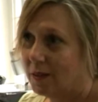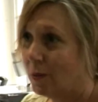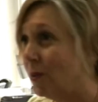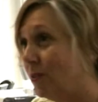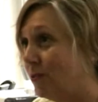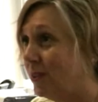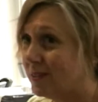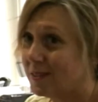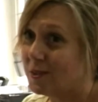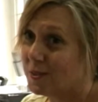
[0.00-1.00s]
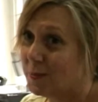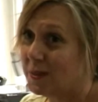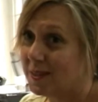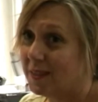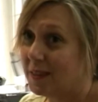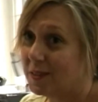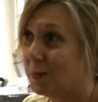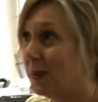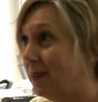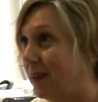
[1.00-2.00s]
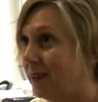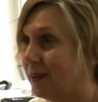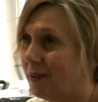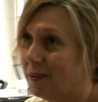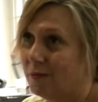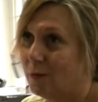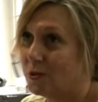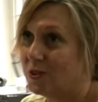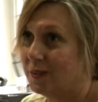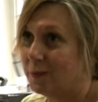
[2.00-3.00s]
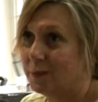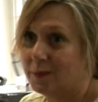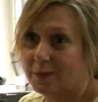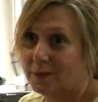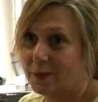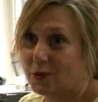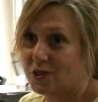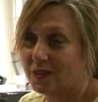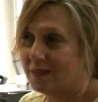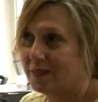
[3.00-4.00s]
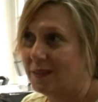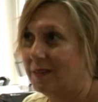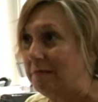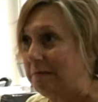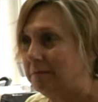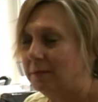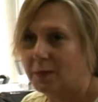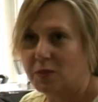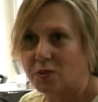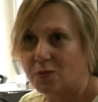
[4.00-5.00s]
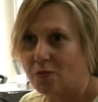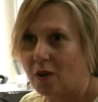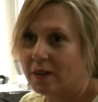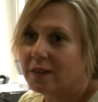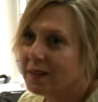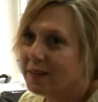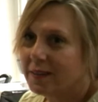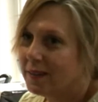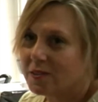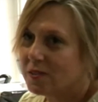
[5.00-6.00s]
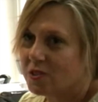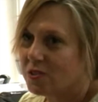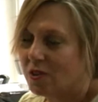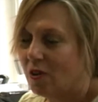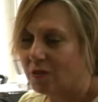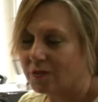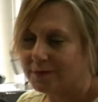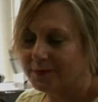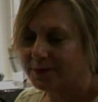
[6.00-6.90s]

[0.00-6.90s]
You know what, 3 years ago somebody said that to me, and now they're kind of watching it and thinking, maybe she was right, because it's just not.